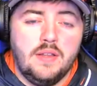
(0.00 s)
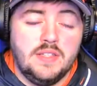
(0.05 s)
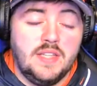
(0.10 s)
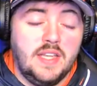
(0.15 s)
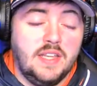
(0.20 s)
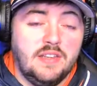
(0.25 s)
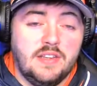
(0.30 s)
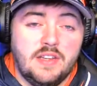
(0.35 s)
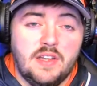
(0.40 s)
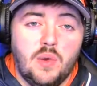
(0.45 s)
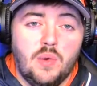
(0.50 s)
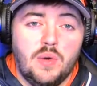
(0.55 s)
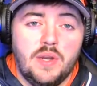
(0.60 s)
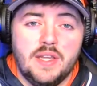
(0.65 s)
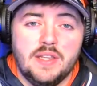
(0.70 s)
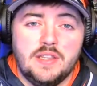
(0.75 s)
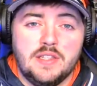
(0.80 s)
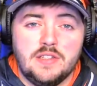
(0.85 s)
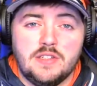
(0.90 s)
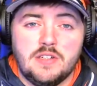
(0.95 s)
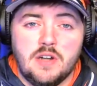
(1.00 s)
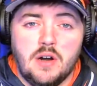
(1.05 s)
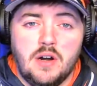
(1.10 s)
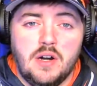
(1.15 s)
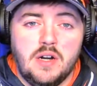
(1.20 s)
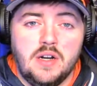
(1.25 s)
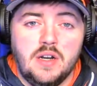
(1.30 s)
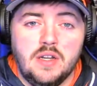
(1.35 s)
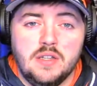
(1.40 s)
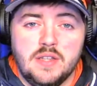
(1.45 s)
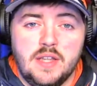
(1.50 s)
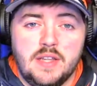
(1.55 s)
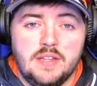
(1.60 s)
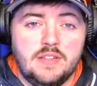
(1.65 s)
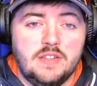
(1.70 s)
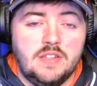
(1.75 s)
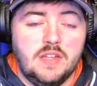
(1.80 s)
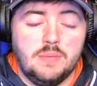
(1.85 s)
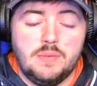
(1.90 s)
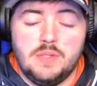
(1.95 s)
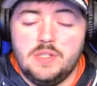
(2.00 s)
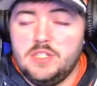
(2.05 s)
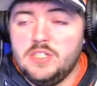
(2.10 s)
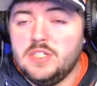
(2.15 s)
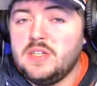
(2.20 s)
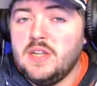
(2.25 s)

isn't going to get to start unless something